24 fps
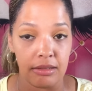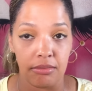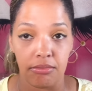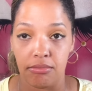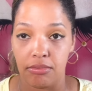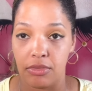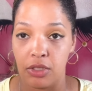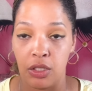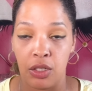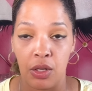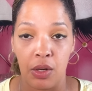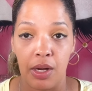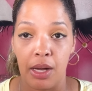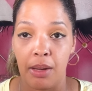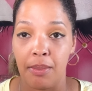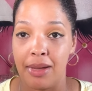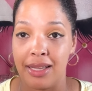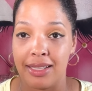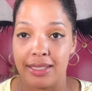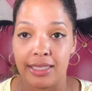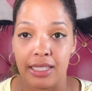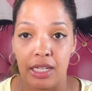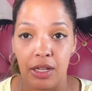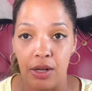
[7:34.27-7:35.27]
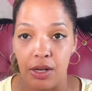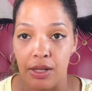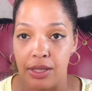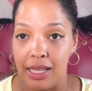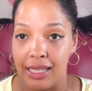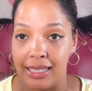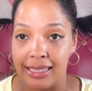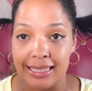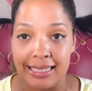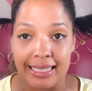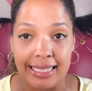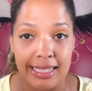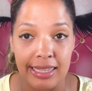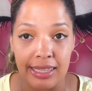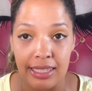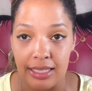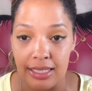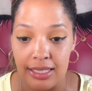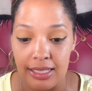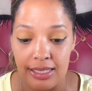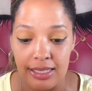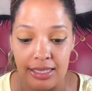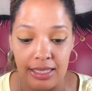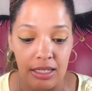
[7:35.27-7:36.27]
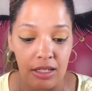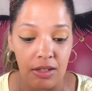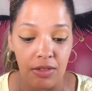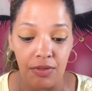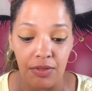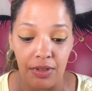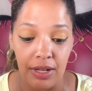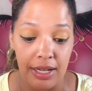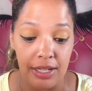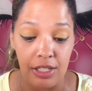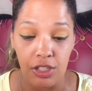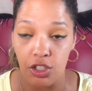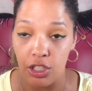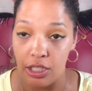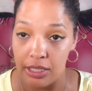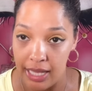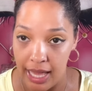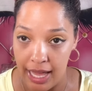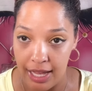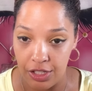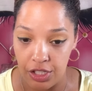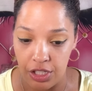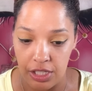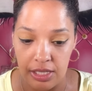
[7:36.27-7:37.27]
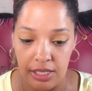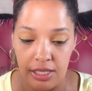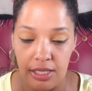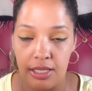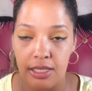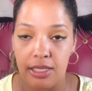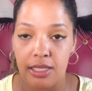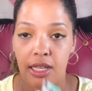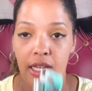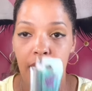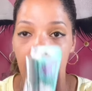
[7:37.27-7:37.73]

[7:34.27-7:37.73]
you know, a mascara that lengthens and defines your lashes.